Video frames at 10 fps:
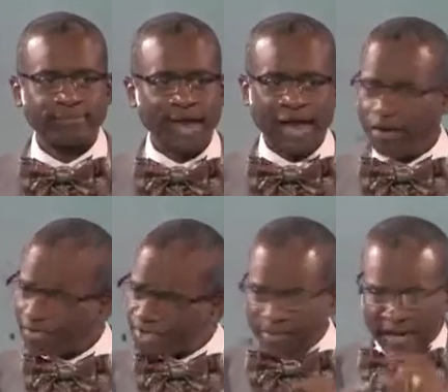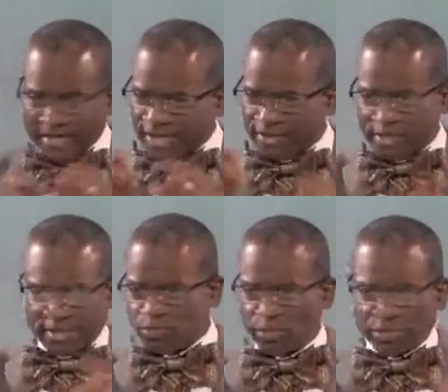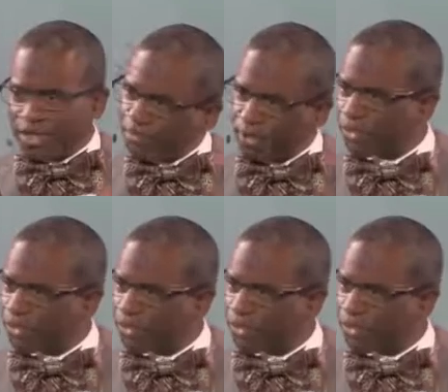I heard somebody say, it's just real simple.